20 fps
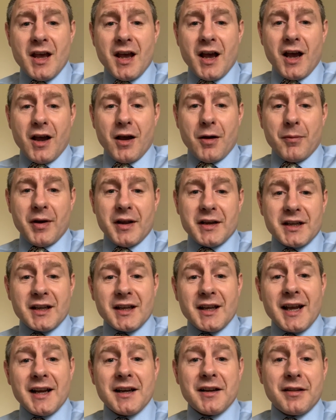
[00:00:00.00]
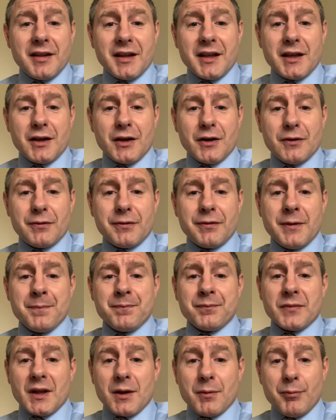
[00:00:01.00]
And you can kind of think of
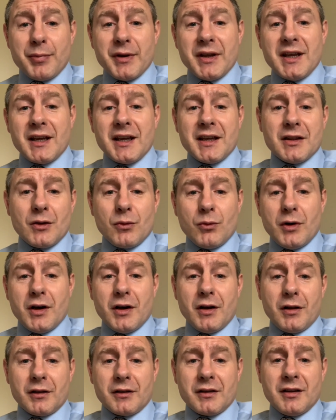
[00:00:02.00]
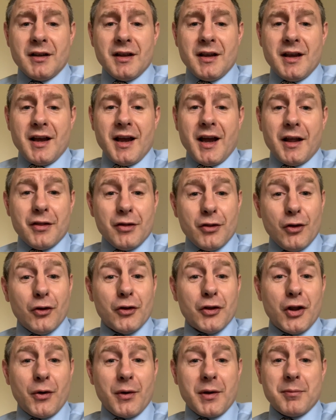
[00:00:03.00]
being in the world and
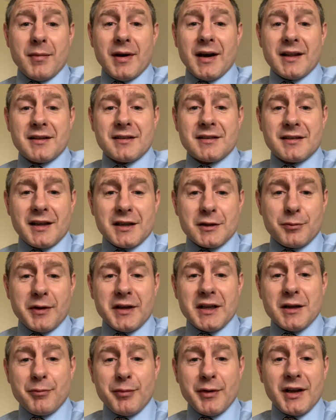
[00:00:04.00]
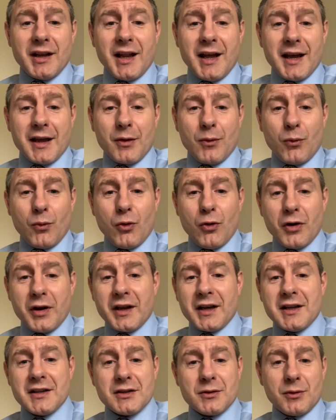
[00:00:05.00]
not knowing maths as being a bit like
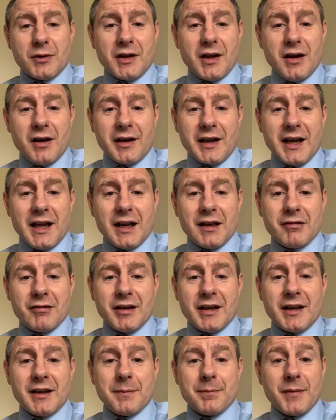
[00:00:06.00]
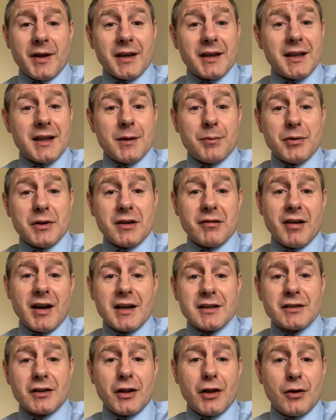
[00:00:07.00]
walking into an art gallery and keeping your
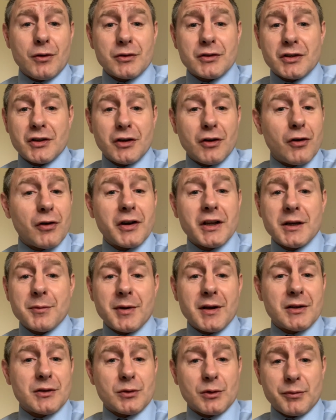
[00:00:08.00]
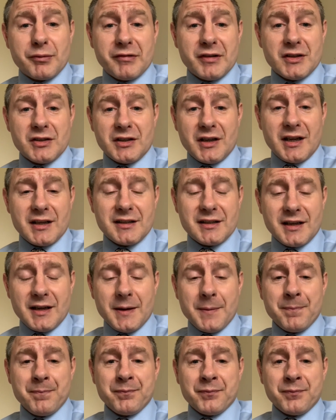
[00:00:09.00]
eyes closed. You're not going to be able to appreciate it.